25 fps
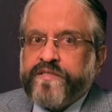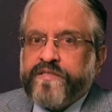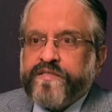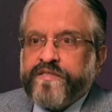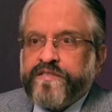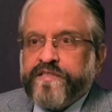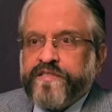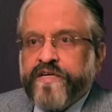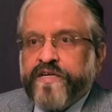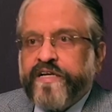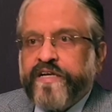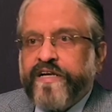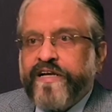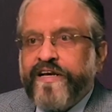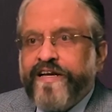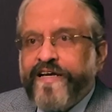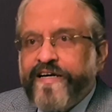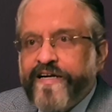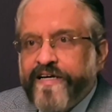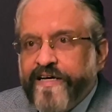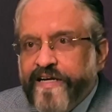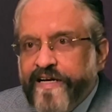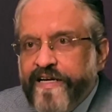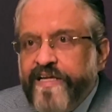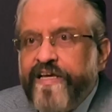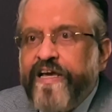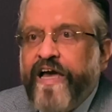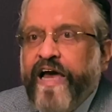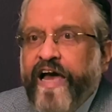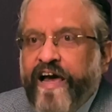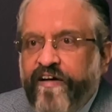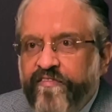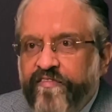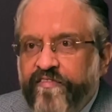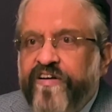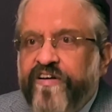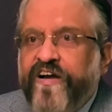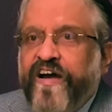they clearly
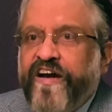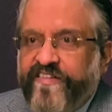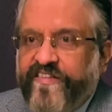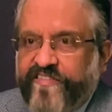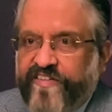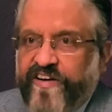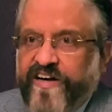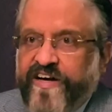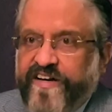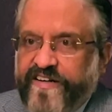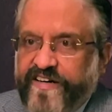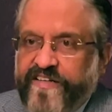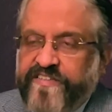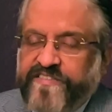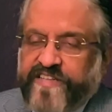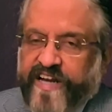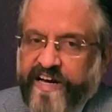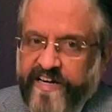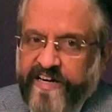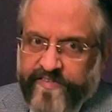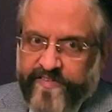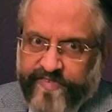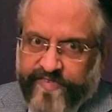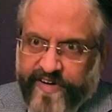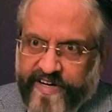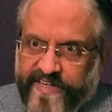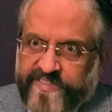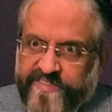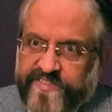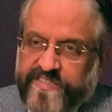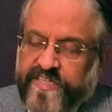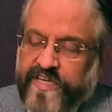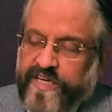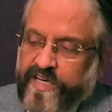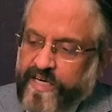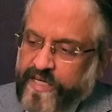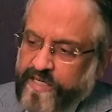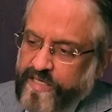have gut related side
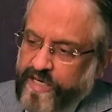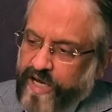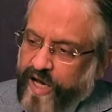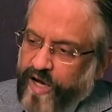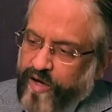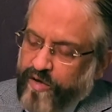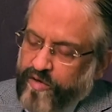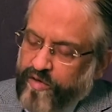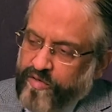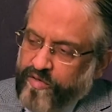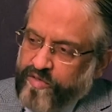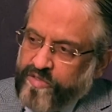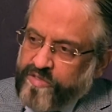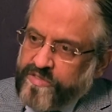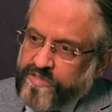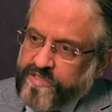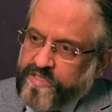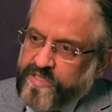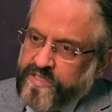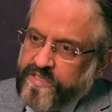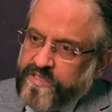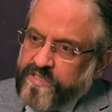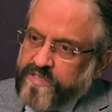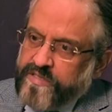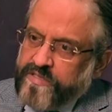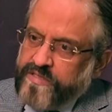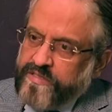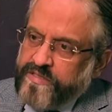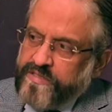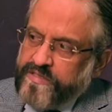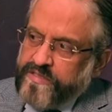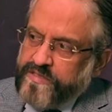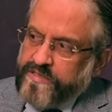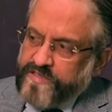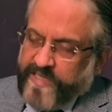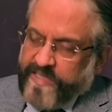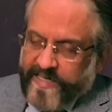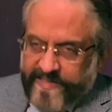effects. Now,
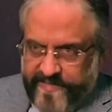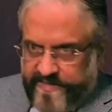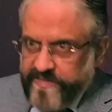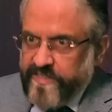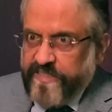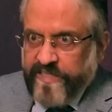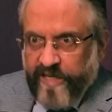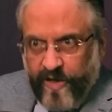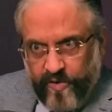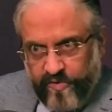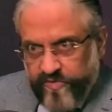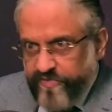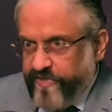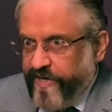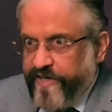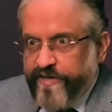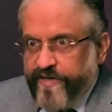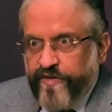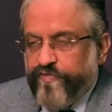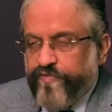that is a downside, of